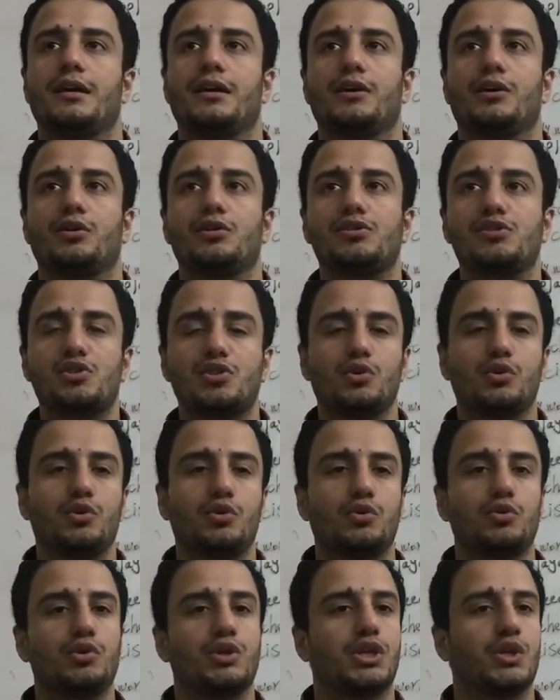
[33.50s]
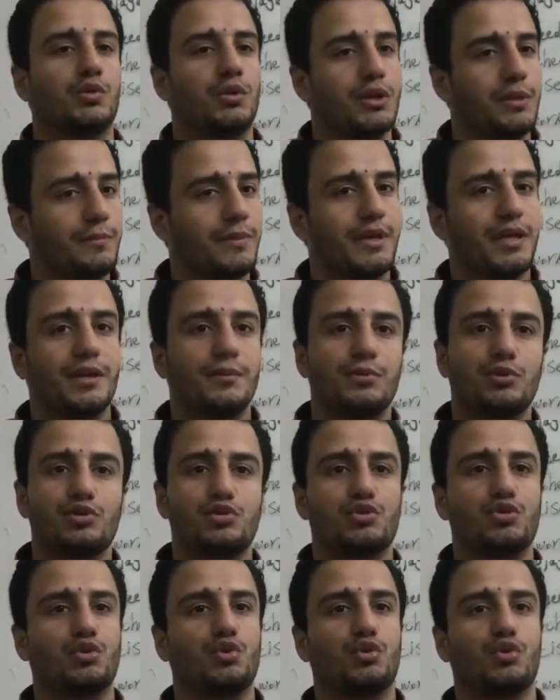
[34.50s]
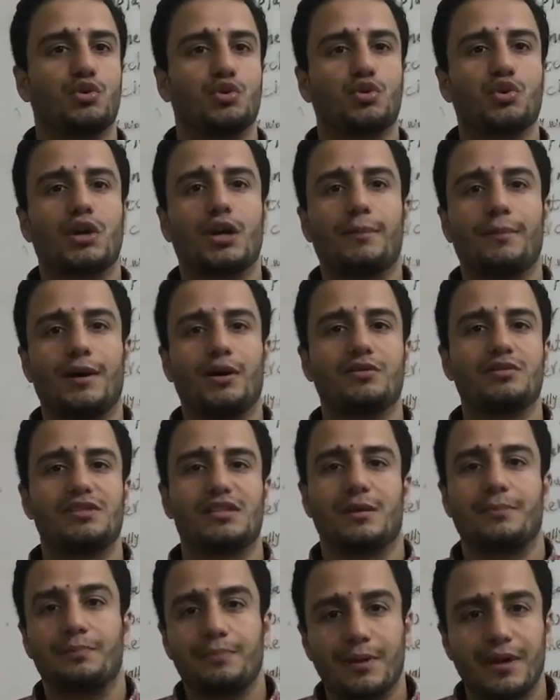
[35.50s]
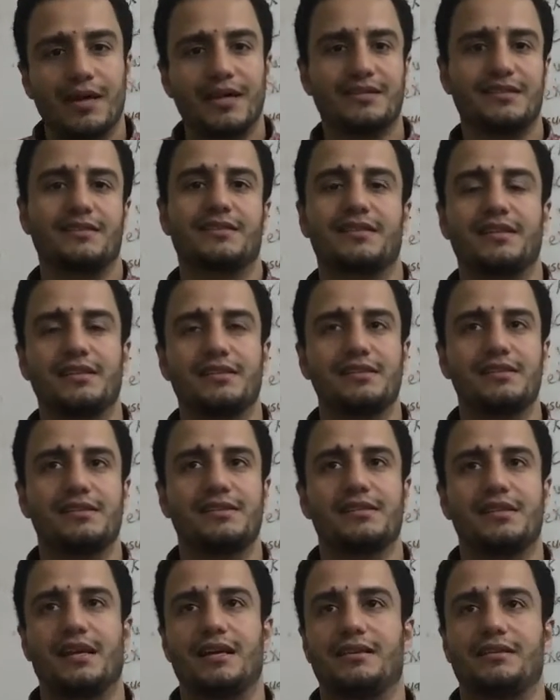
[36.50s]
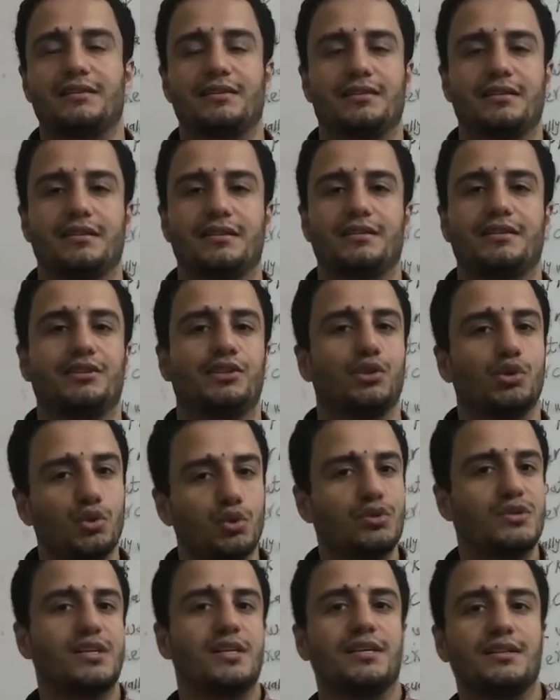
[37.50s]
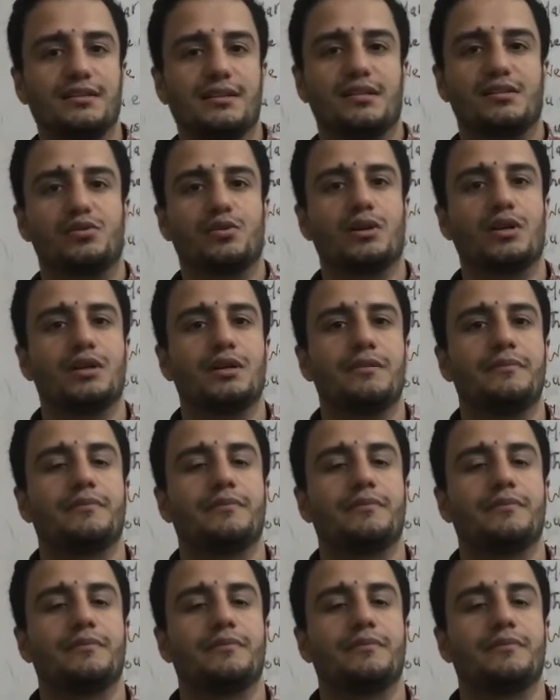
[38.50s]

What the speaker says: Also, you will be able to talk about the past tense and use it as well.